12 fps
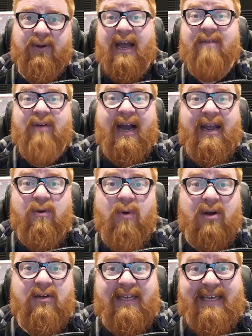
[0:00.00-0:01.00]
I have high
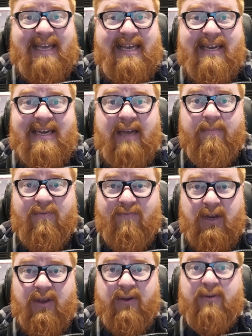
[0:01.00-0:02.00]
quality, in-depth
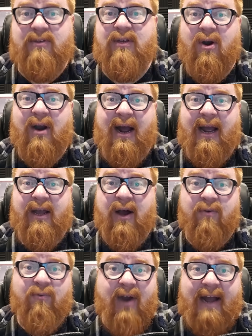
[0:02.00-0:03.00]
videos where I
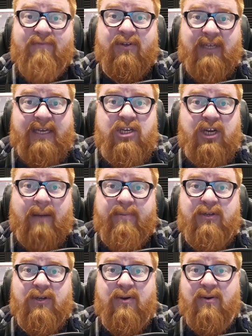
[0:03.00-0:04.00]
unravel each
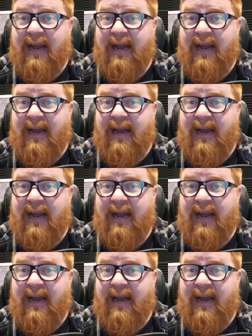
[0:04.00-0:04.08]
episode.